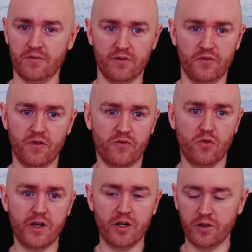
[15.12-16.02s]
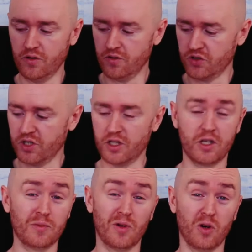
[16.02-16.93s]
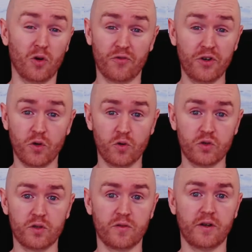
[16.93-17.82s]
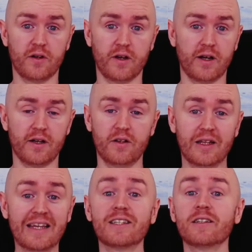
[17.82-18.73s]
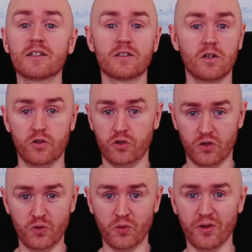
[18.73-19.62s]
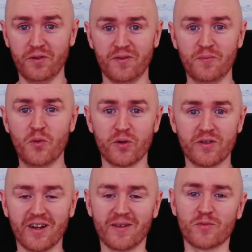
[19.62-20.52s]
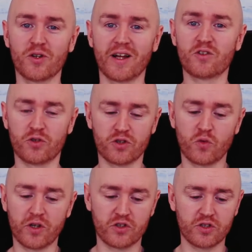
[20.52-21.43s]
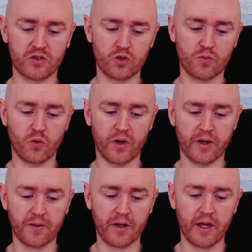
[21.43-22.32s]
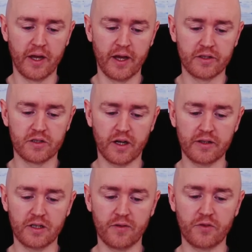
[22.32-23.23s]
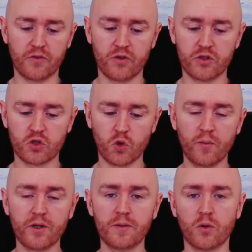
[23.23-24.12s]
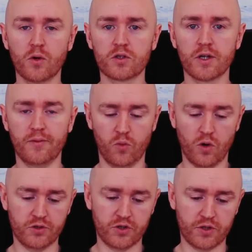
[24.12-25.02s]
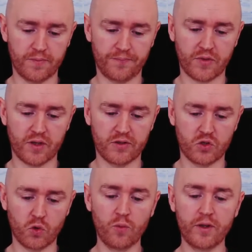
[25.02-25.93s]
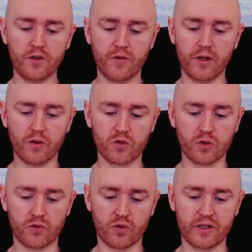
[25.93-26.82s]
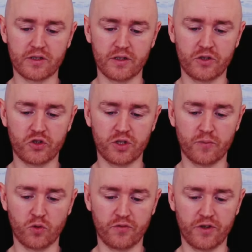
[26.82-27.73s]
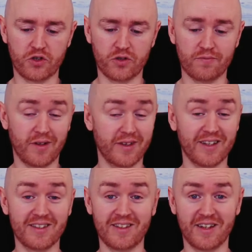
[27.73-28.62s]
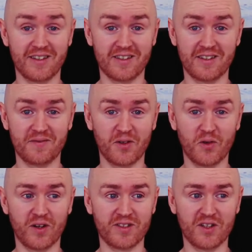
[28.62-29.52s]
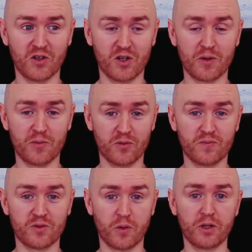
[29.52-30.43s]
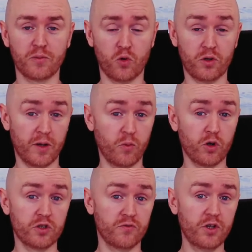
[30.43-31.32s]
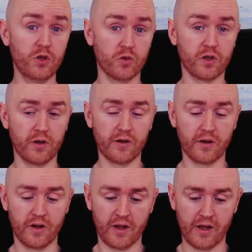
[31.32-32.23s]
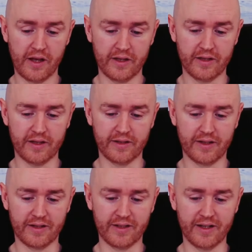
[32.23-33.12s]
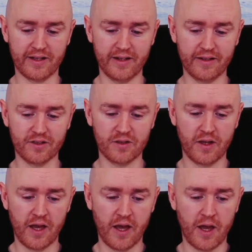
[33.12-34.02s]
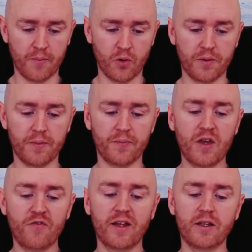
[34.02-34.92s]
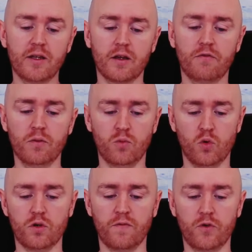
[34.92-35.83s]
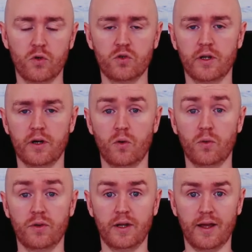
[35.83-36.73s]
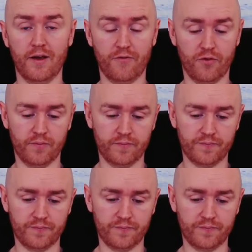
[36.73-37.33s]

if you've ever read it or seen any of my other videos, uh, laziness has nothing to do with it. But I'm going to answer this question super quick. It says, "Hi David, I've read so many books and watched so many videos on procrastination and motivation, and that's a tendency. You know, I see a lot of people spending more time watching videos on it than uh, than anything else. But if anything, I feel more confused now than ever.